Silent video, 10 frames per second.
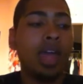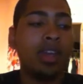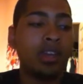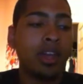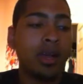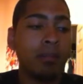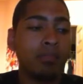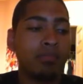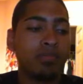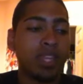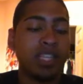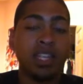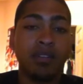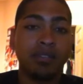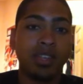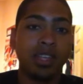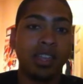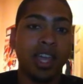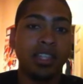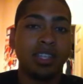And he
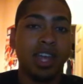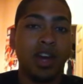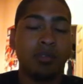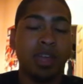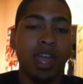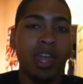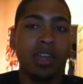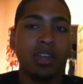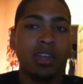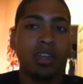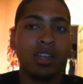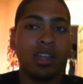definitely lends a helping hand